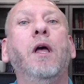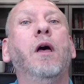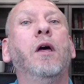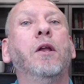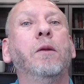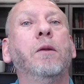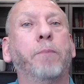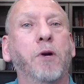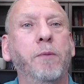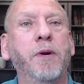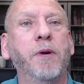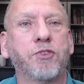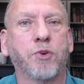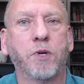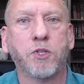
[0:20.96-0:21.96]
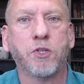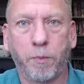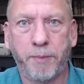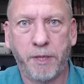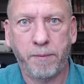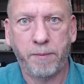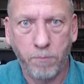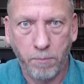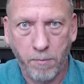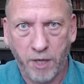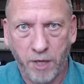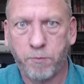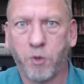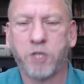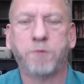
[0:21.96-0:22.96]
permanent insurance will be much more
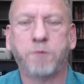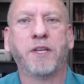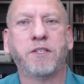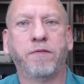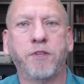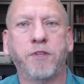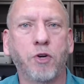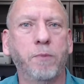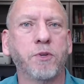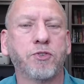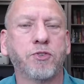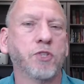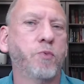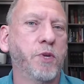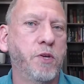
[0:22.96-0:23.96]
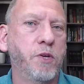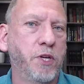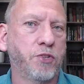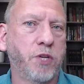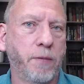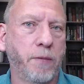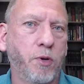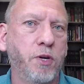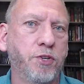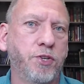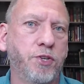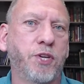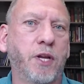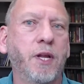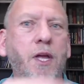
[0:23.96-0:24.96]
expensive than term insurance when you initially purchase
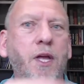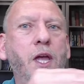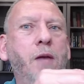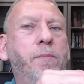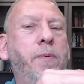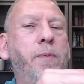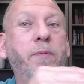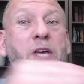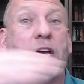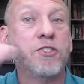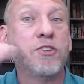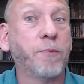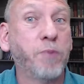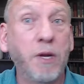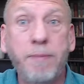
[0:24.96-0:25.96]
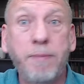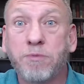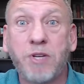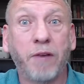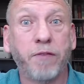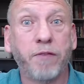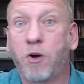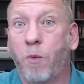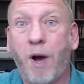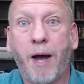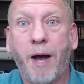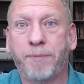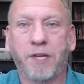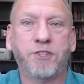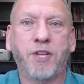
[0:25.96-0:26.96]
it. But because the premiums never go up, they
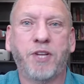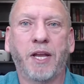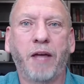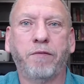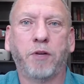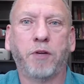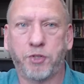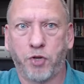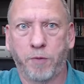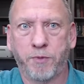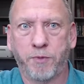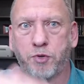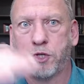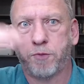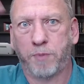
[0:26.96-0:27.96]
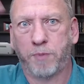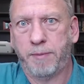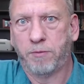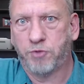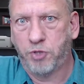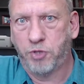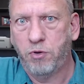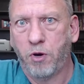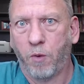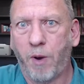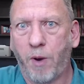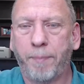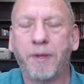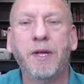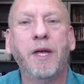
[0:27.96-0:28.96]
stay level, and term insurance premiums do go up.
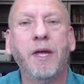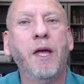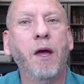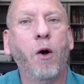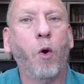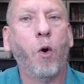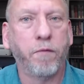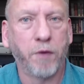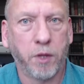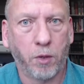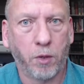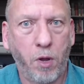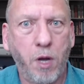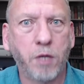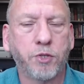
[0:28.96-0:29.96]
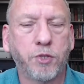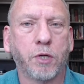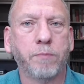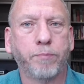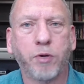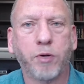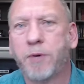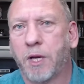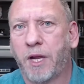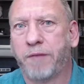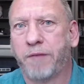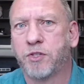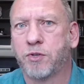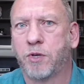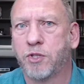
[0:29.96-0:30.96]
Over the long term, permanent life
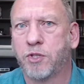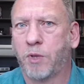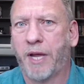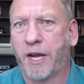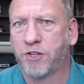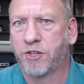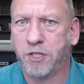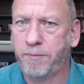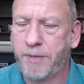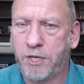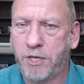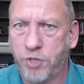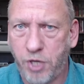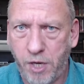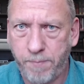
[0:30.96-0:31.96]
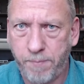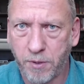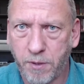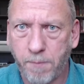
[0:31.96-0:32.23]
insurance will actually be cheaper.